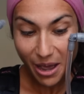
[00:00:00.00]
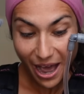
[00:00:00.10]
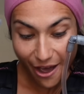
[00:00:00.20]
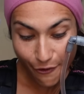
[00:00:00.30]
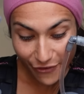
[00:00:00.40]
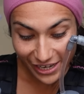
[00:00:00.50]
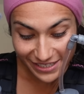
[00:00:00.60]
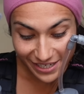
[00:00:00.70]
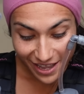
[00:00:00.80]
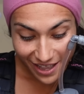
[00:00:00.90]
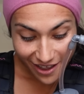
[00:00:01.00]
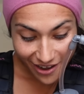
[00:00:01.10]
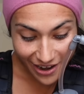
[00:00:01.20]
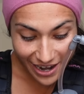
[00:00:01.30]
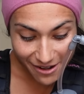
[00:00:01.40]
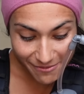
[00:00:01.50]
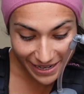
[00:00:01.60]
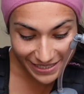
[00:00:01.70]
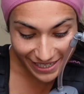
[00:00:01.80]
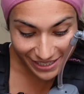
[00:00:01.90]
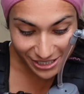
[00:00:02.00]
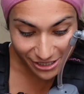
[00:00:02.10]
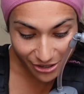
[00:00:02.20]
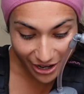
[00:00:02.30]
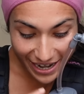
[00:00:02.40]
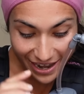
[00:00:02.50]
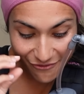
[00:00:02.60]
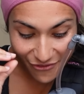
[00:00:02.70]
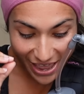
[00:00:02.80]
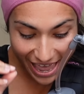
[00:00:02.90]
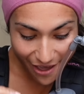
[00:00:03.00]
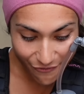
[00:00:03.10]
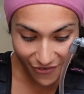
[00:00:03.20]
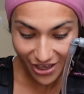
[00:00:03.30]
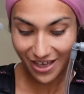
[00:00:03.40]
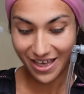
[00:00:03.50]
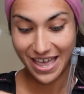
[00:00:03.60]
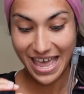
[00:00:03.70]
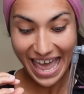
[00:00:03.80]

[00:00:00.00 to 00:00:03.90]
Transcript: perfect Ironman tattoo I have ever